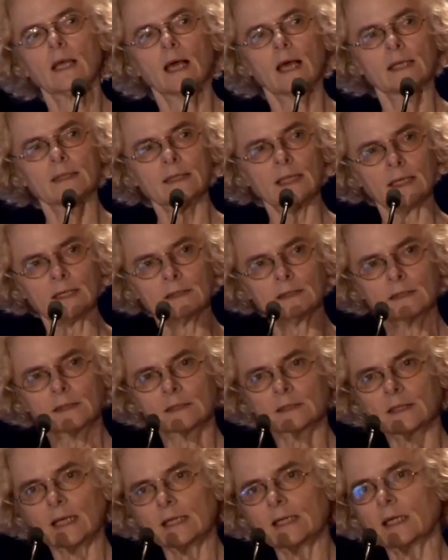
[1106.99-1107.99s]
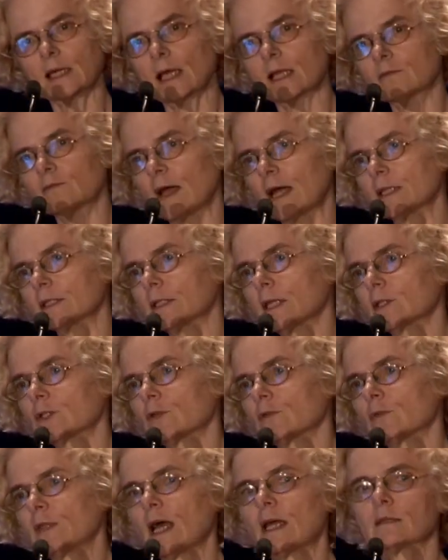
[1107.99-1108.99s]
and then the taking
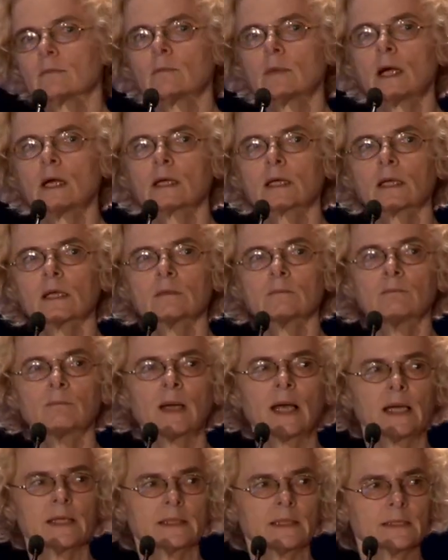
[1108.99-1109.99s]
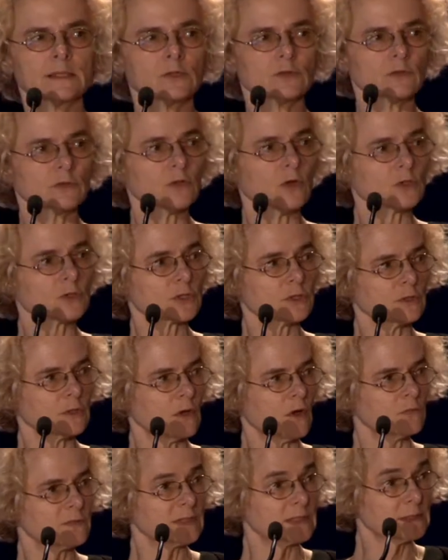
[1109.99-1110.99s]
advantage of that market by the
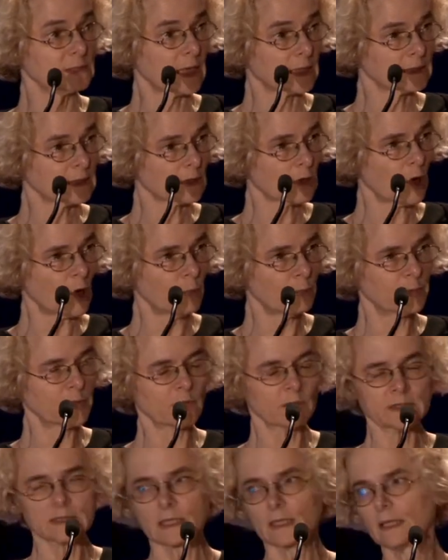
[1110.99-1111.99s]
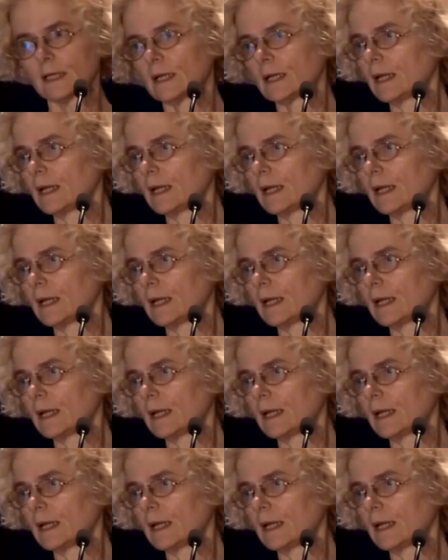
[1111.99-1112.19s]
introduction of synthetic opioids